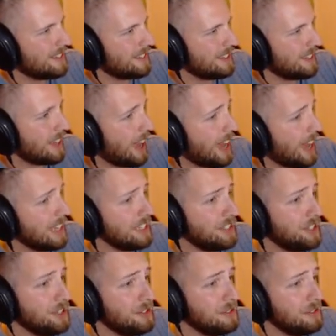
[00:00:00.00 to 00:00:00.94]
I did
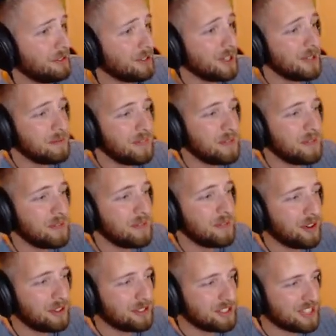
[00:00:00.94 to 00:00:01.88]
too.
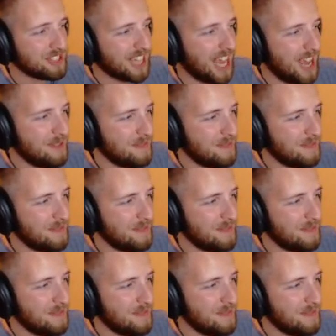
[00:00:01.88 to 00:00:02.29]
Miyamoto just came in,